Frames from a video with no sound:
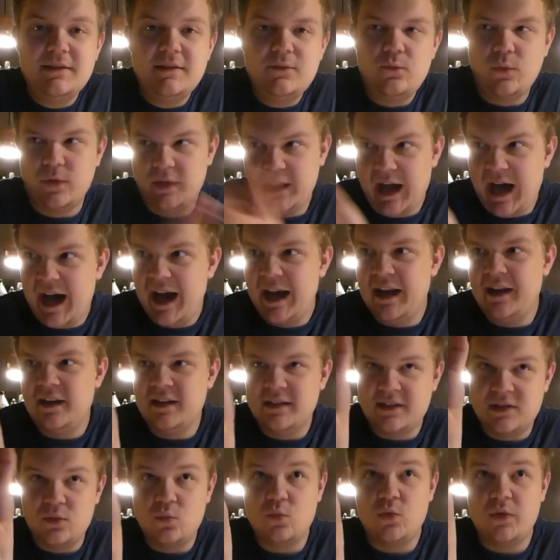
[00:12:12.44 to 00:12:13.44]
Well, 9
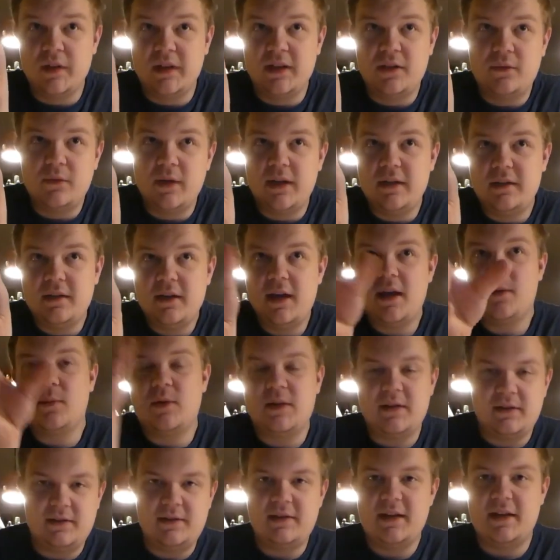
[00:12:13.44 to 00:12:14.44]
is a really great game,
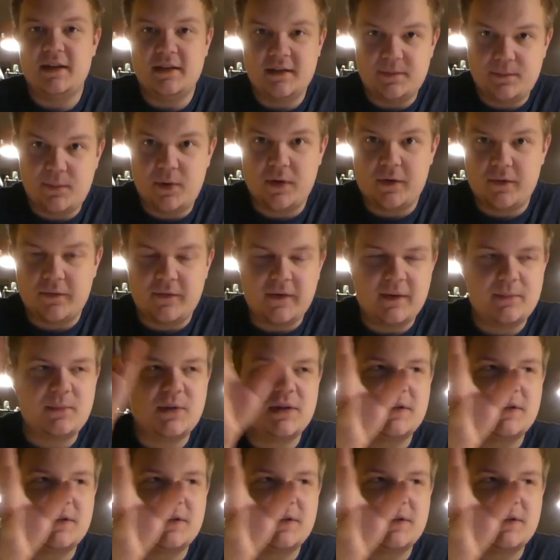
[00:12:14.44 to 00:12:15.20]
and 10 is perfect.